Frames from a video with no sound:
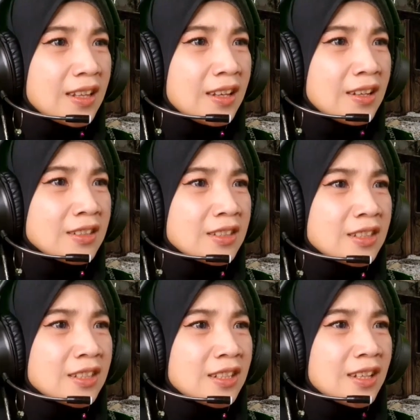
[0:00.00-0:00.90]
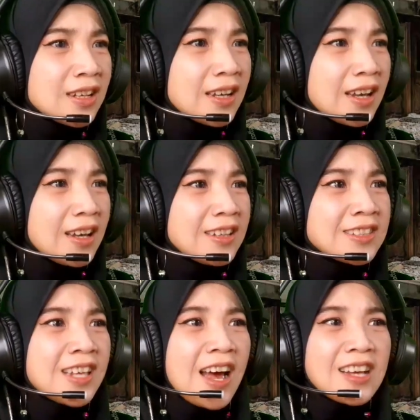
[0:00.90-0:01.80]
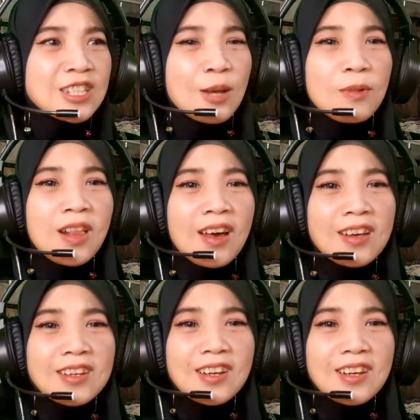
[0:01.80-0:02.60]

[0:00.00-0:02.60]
Yes, he's seem like